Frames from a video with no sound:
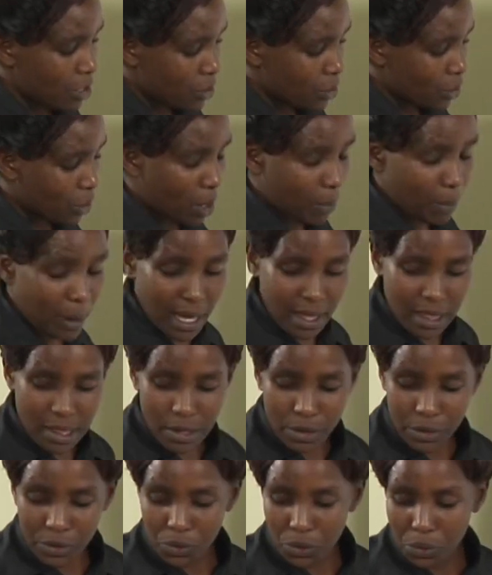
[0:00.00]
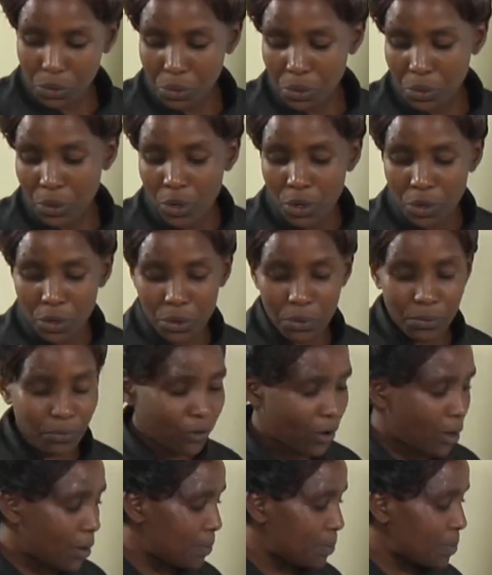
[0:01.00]
you combine those two, you
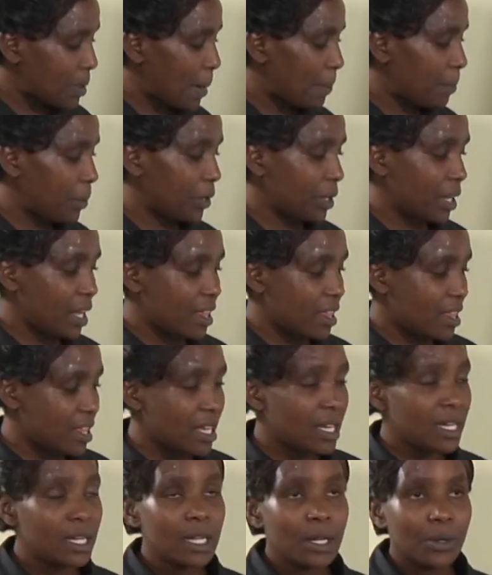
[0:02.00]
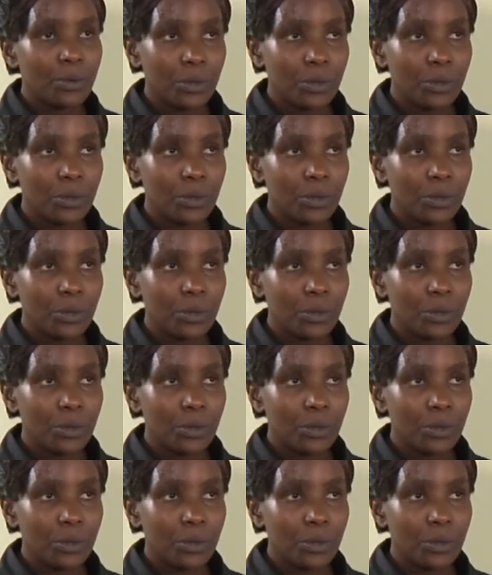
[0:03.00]
form a polyethylene,